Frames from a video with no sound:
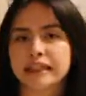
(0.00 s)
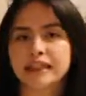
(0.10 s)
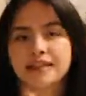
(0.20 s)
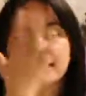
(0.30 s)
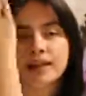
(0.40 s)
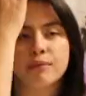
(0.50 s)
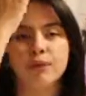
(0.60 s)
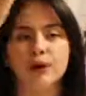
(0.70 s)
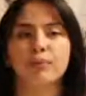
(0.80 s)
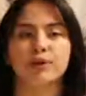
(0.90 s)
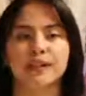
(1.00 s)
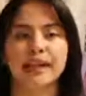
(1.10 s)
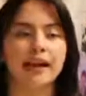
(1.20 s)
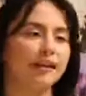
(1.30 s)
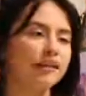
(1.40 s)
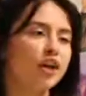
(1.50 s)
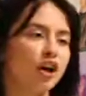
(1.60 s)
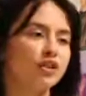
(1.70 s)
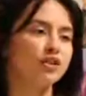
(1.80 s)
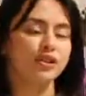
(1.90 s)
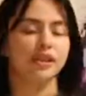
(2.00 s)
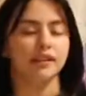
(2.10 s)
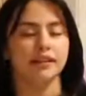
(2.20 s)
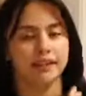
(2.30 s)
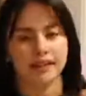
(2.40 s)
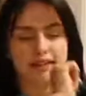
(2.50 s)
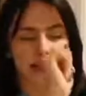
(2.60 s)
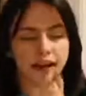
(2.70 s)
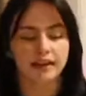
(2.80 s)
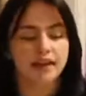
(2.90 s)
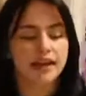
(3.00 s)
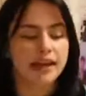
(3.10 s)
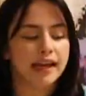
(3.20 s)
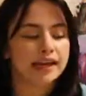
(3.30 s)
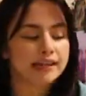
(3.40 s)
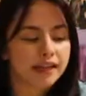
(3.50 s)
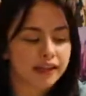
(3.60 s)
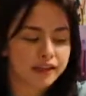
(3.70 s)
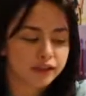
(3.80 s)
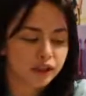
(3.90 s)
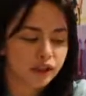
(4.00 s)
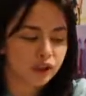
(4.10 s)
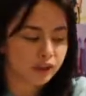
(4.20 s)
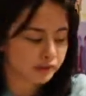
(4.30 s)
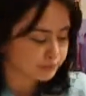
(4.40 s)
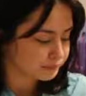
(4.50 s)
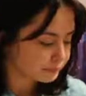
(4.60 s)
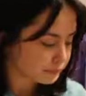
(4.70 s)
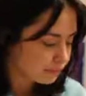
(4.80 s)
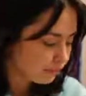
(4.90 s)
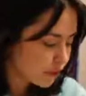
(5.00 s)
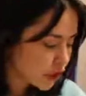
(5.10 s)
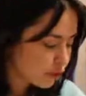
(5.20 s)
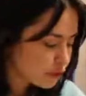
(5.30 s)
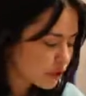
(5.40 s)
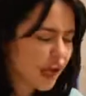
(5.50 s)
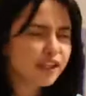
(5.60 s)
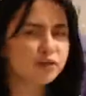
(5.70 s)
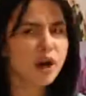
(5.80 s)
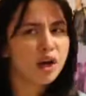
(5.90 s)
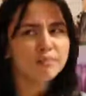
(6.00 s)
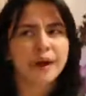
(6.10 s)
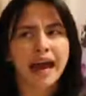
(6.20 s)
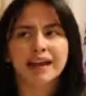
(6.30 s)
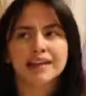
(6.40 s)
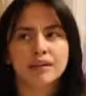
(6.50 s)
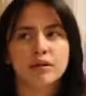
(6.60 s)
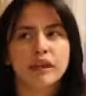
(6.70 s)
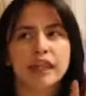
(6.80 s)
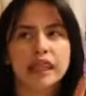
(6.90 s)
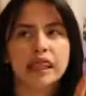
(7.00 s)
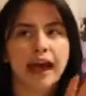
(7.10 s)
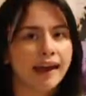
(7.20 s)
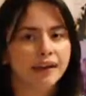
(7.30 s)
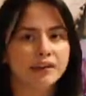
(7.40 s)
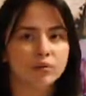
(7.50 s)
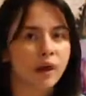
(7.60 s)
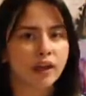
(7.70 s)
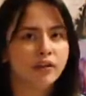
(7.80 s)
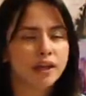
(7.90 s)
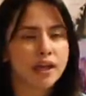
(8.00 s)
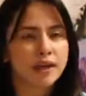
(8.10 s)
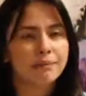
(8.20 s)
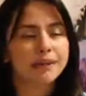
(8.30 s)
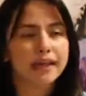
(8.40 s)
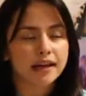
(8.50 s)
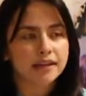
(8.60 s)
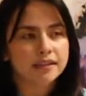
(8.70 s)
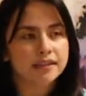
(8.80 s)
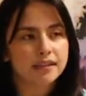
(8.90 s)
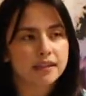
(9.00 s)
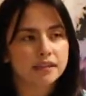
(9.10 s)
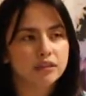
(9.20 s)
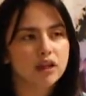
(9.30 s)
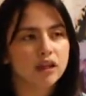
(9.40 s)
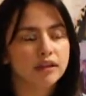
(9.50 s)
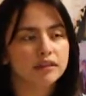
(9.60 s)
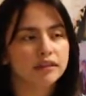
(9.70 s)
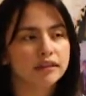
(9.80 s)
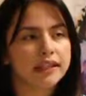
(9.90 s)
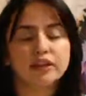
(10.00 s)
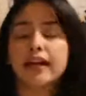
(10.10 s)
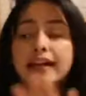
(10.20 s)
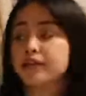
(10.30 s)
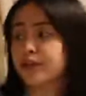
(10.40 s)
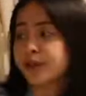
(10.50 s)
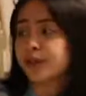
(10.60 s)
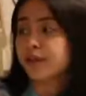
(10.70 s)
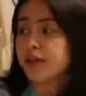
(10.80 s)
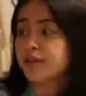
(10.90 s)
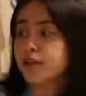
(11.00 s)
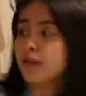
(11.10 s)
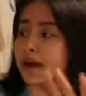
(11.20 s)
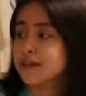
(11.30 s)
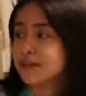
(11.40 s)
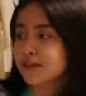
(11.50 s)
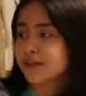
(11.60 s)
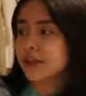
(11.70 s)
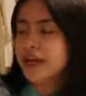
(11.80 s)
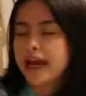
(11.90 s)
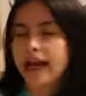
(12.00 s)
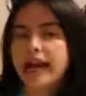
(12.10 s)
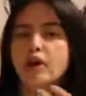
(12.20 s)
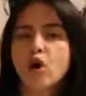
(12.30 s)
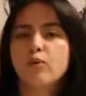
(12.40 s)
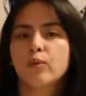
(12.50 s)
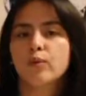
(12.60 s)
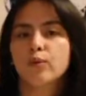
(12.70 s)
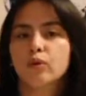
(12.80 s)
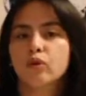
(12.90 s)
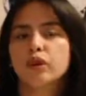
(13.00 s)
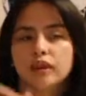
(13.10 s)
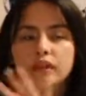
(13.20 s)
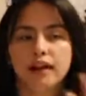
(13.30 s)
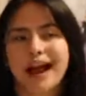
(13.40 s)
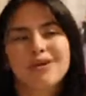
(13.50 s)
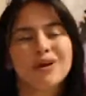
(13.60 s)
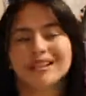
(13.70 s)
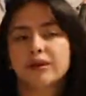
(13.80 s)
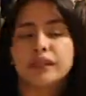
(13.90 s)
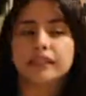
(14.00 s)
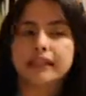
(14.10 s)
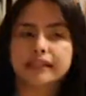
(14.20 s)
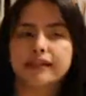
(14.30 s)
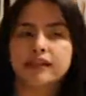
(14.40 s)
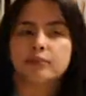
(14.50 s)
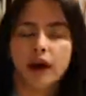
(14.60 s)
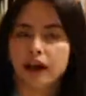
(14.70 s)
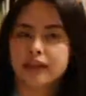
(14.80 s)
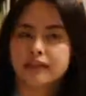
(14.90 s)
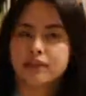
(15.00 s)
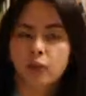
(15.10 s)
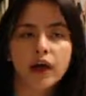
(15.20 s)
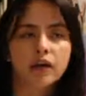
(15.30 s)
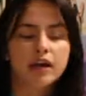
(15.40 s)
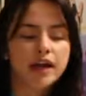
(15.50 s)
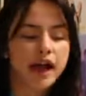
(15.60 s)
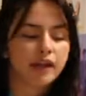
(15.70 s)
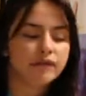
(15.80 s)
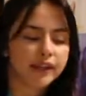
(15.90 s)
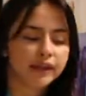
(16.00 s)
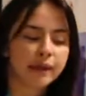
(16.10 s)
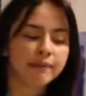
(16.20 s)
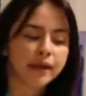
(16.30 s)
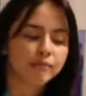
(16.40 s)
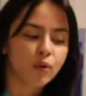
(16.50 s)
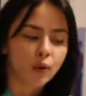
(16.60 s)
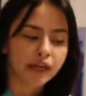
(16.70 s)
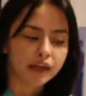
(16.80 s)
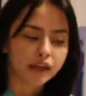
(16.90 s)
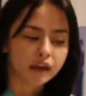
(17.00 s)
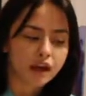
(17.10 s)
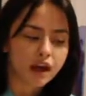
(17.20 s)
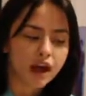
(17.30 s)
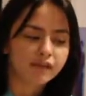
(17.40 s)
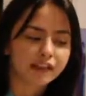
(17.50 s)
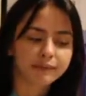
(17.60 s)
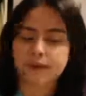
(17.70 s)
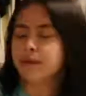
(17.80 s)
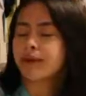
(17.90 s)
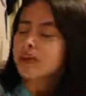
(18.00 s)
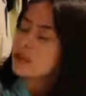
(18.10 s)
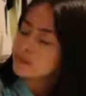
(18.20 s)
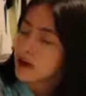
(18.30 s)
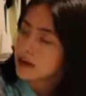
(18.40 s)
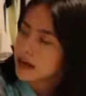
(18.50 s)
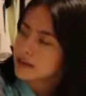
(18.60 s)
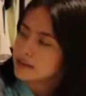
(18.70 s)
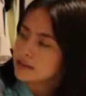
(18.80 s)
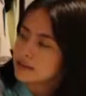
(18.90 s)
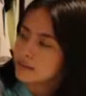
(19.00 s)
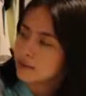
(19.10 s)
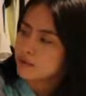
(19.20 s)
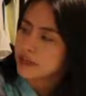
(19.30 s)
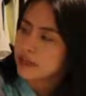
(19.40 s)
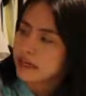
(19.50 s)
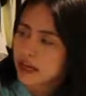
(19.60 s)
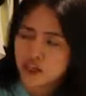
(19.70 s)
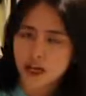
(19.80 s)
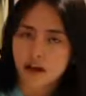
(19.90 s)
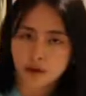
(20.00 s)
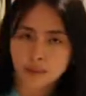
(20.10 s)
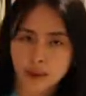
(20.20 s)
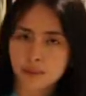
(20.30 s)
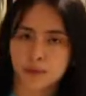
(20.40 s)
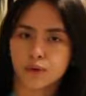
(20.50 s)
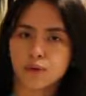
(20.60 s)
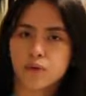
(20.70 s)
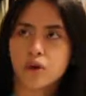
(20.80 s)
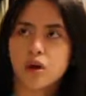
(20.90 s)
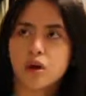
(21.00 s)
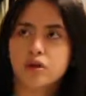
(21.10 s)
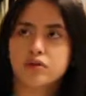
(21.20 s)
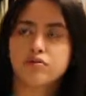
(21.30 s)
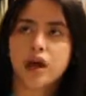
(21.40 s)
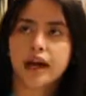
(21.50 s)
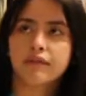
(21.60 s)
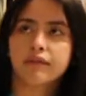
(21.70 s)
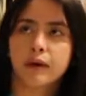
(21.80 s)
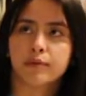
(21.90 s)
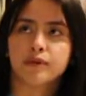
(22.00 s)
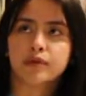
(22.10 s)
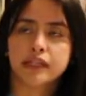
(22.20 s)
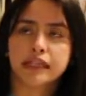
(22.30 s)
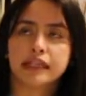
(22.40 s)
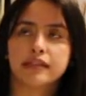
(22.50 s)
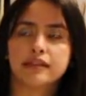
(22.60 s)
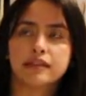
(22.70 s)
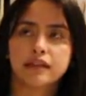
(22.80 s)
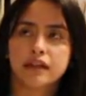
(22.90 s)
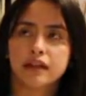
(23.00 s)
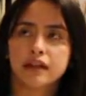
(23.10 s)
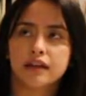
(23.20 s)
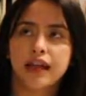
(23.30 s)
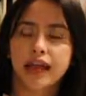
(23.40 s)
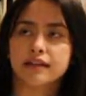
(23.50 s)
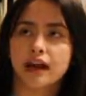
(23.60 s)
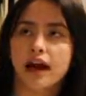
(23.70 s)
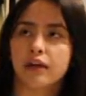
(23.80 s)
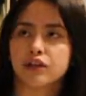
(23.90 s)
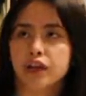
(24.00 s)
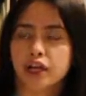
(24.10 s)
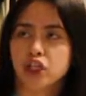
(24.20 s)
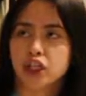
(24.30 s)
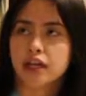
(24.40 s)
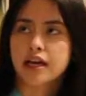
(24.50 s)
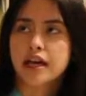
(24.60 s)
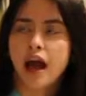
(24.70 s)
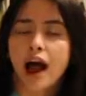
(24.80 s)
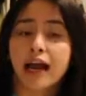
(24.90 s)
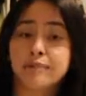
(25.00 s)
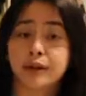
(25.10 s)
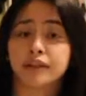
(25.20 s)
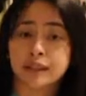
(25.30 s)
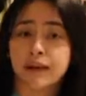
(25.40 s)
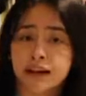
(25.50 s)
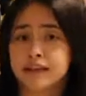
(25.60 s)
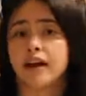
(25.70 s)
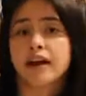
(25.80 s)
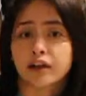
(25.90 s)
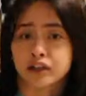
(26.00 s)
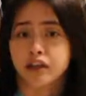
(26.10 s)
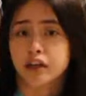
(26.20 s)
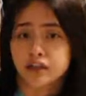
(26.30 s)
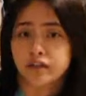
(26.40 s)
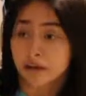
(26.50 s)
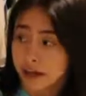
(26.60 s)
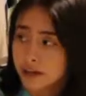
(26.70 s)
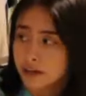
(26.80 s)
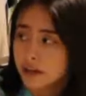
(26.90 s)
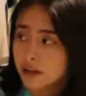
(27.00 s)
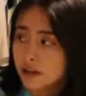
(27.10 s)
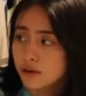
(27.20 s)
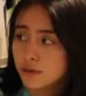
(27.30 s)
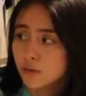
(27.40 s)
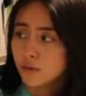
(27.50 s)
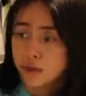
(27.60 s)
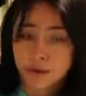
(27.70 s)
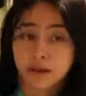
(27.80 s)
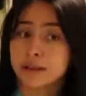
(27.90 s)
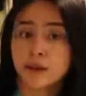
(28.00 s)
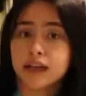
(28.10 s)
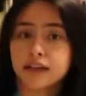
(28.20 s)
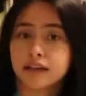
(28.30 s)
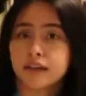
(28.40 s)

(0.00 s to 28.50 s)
And it's like them wearing a Puerto Rican hat, a jersey, like this, that. And it's like, look, there's a lot to unpack within that as well. Because, look, let's look at history, right? Let's go back to history. And I know, look, I don't want to sound elitist in this podcast as well. I feel like my main point of like maybe making this podcast is maybe we can educate other people who do not have the opportunity to get into higher education. I barely made it to higher education, right? We barely made it.